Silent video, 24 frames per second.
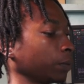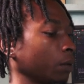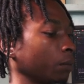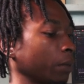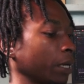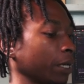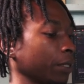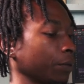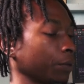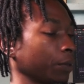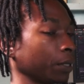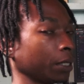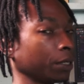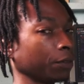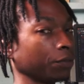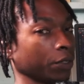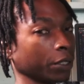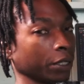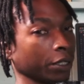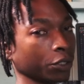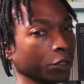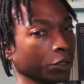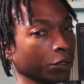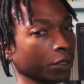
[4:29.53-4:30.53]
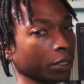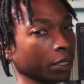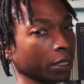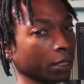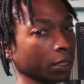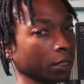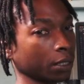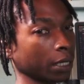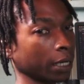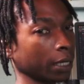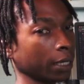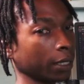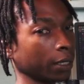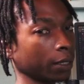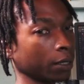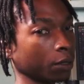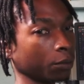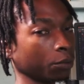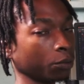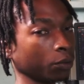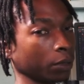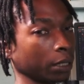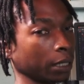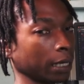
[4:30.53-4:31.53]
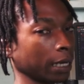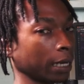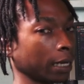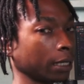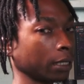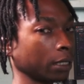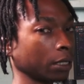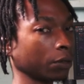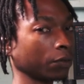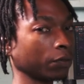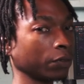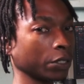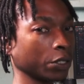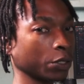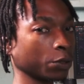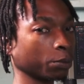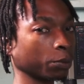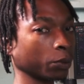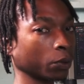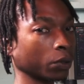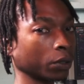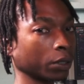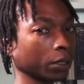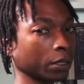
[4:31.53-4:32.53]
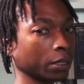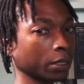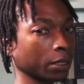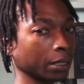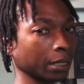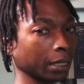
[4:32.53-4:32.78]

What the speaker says: By the way, if you're interested in signing up with any of these brokers,